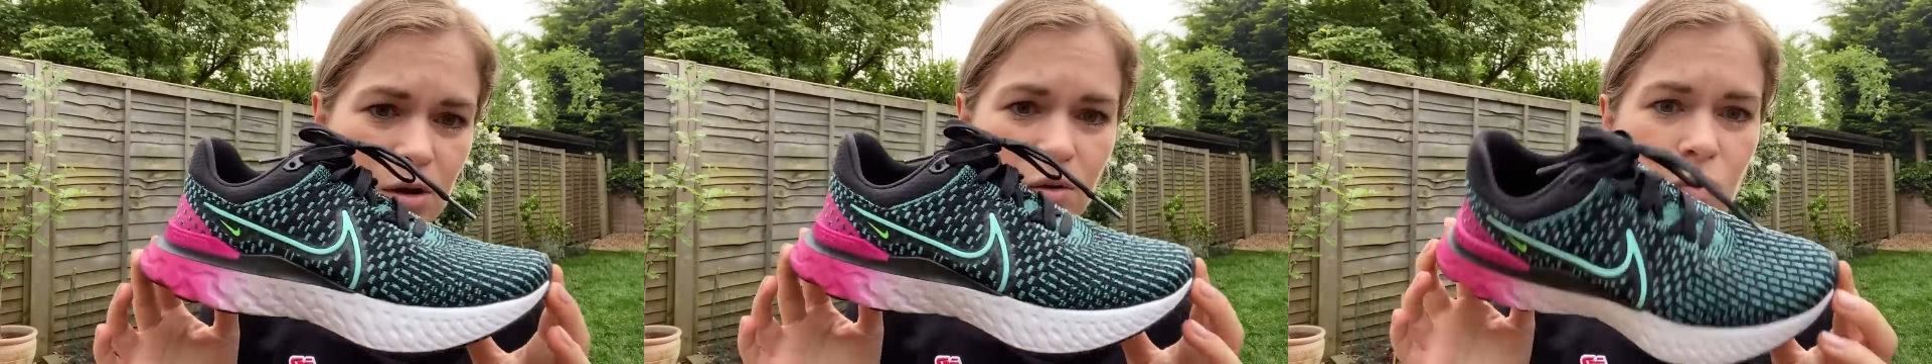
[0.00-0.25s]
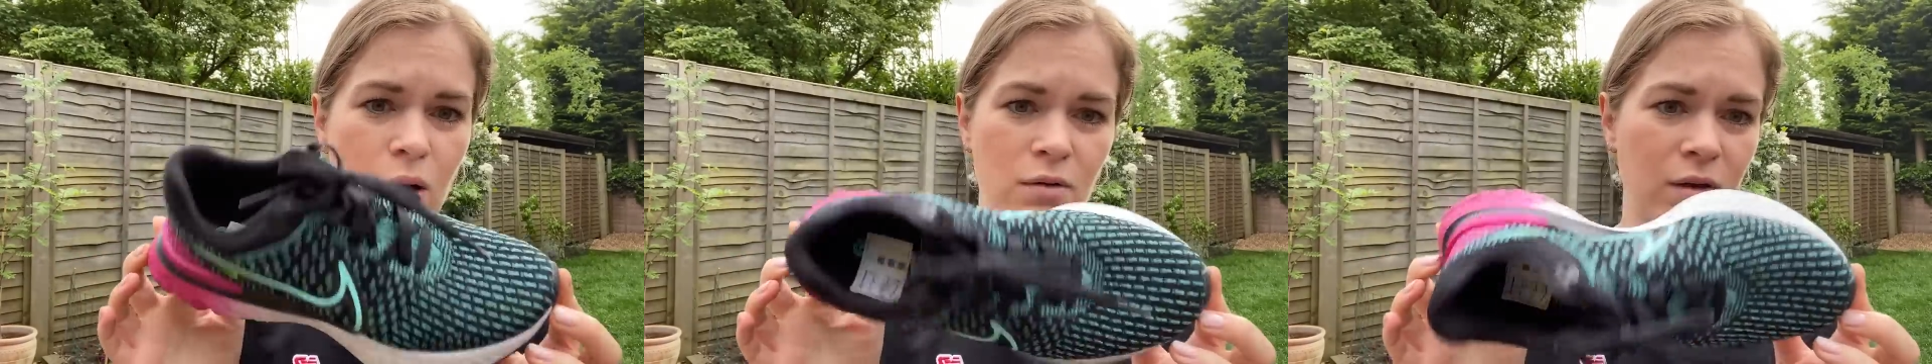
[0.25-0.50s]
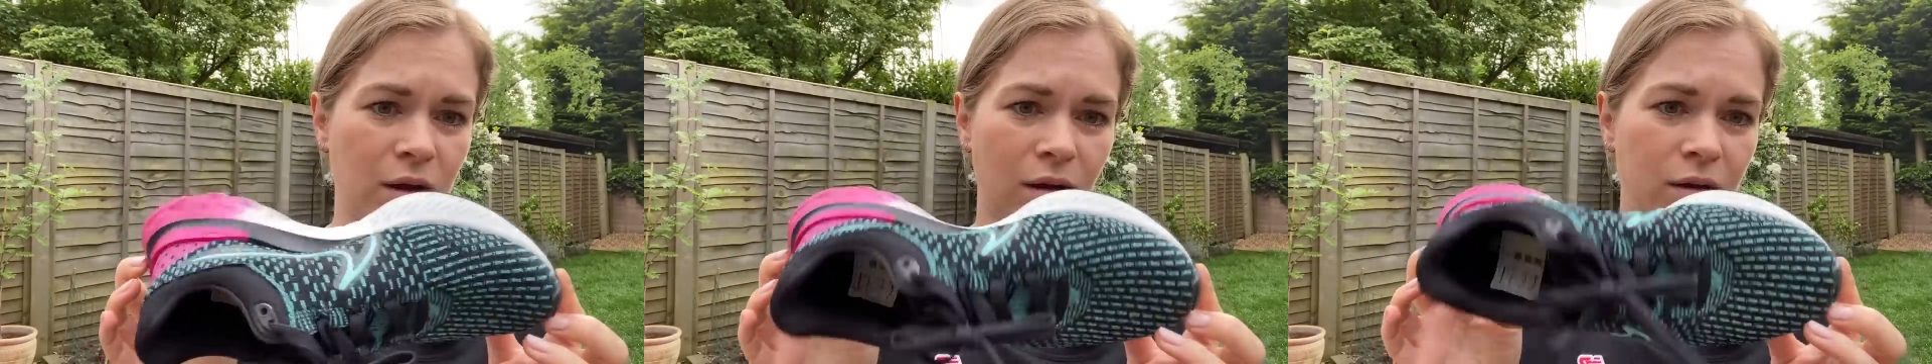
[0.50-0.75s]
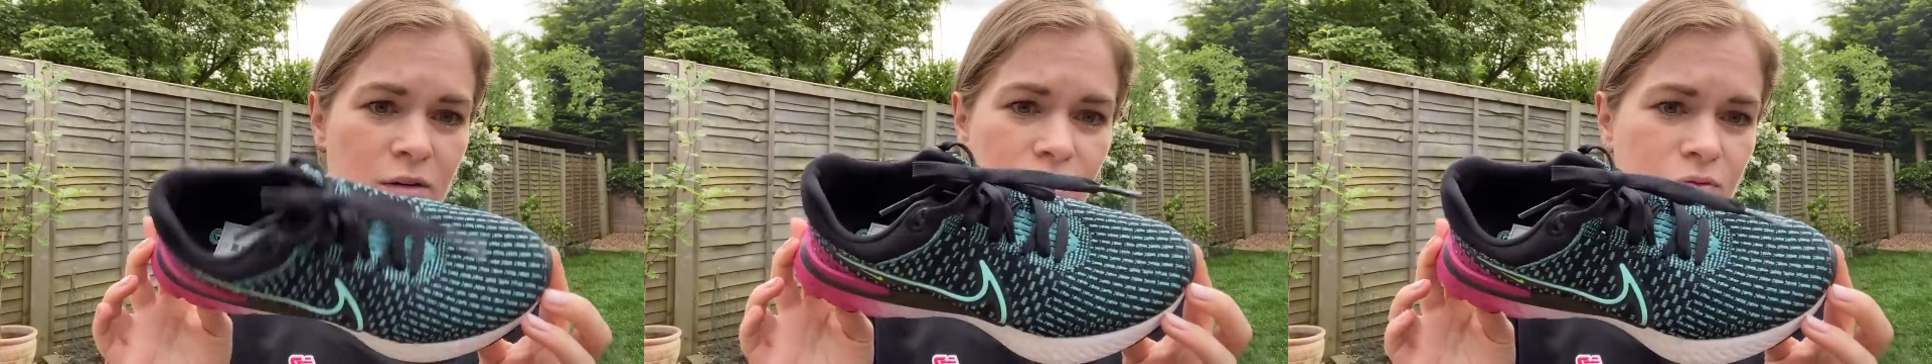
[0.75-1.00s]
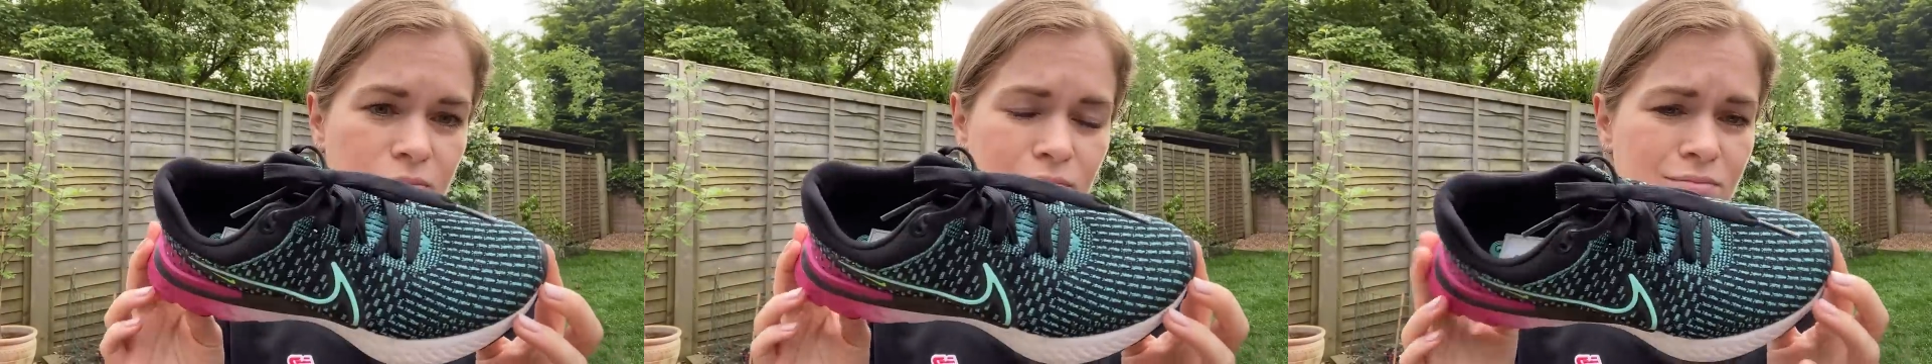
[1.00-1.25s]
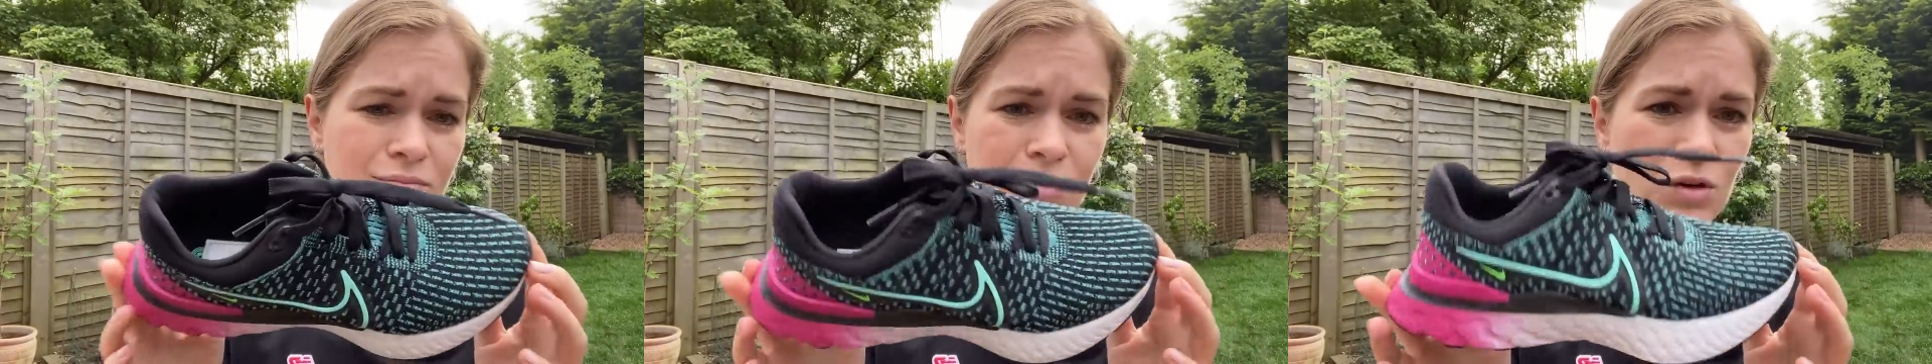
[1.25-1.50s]
you could wear it kind of
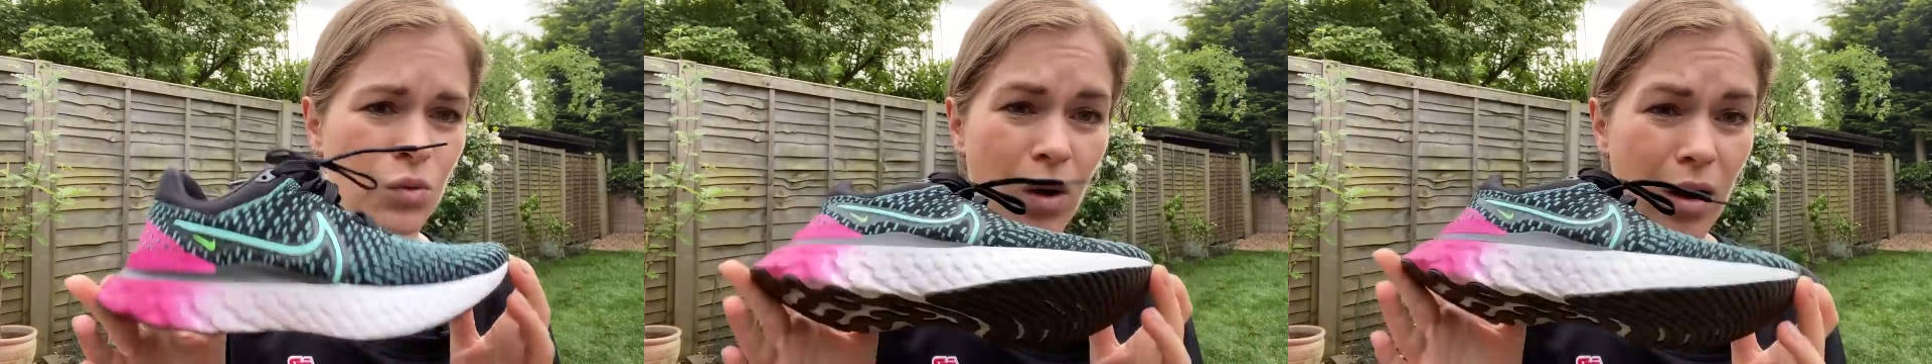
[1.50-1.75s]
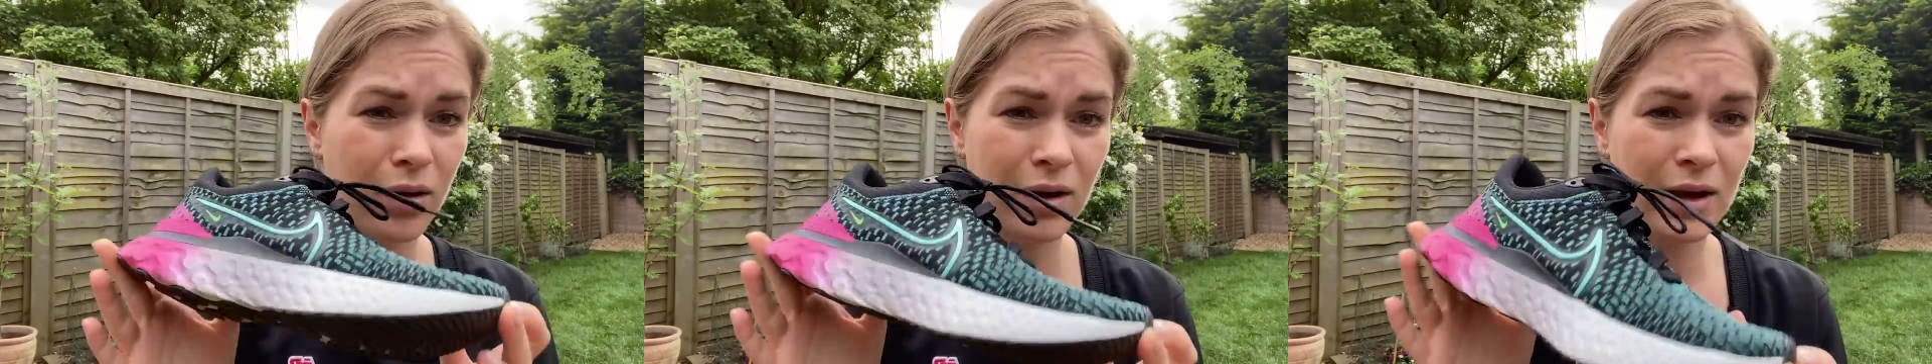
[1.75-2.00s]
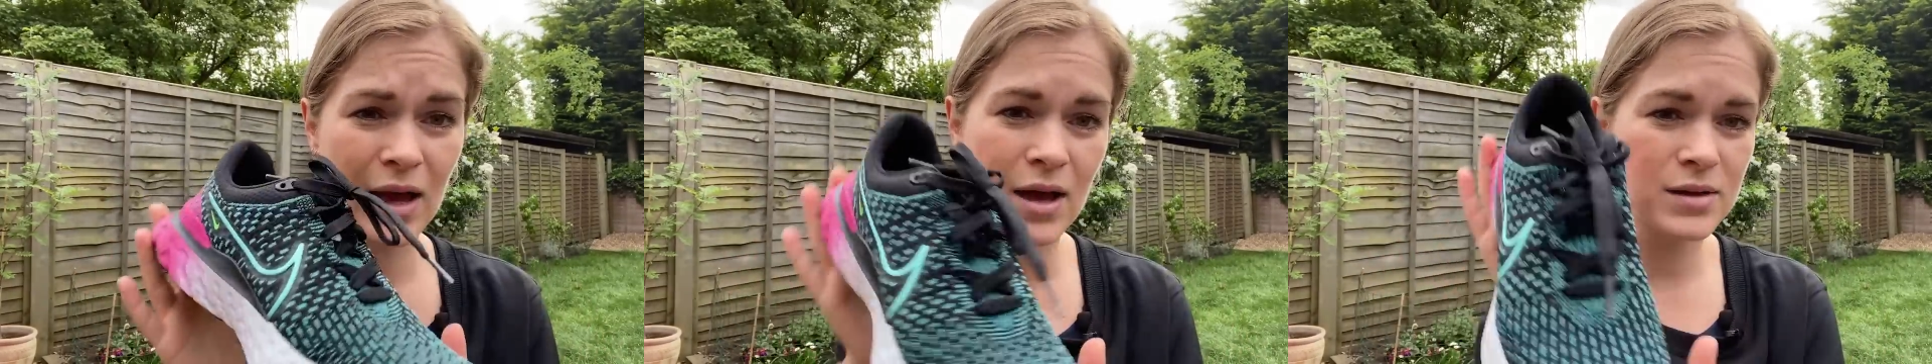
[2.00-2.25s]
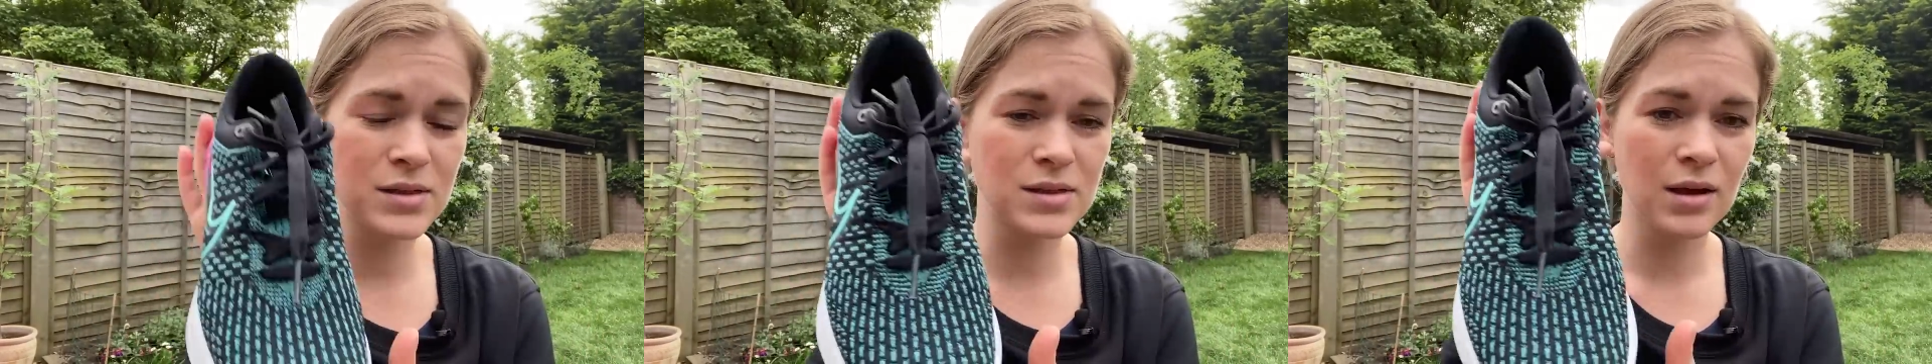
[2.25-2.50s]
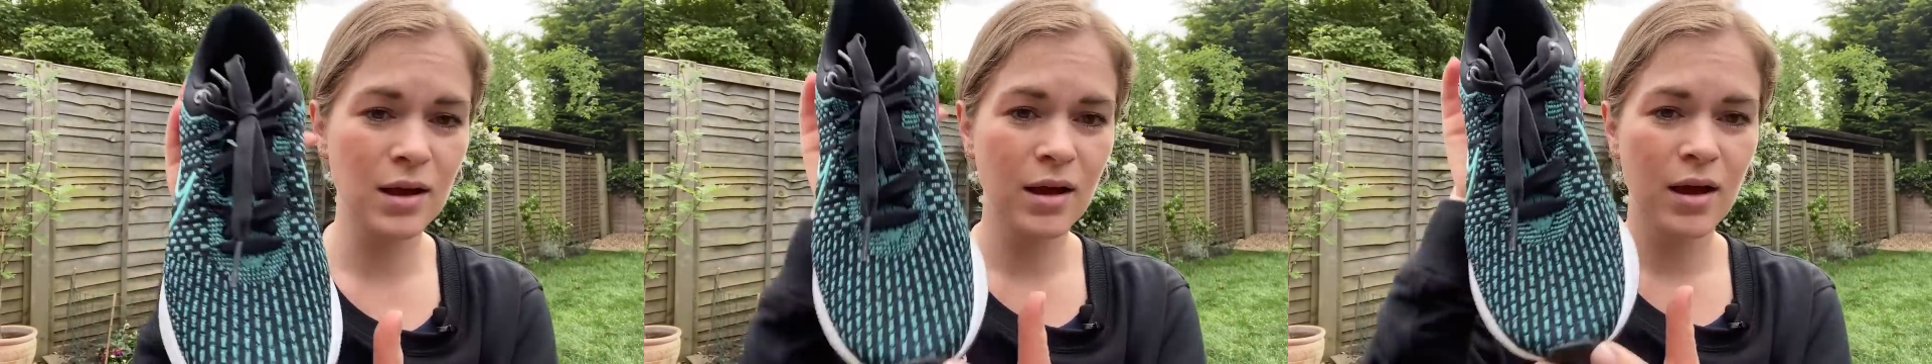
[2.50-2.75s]
to work, I guess.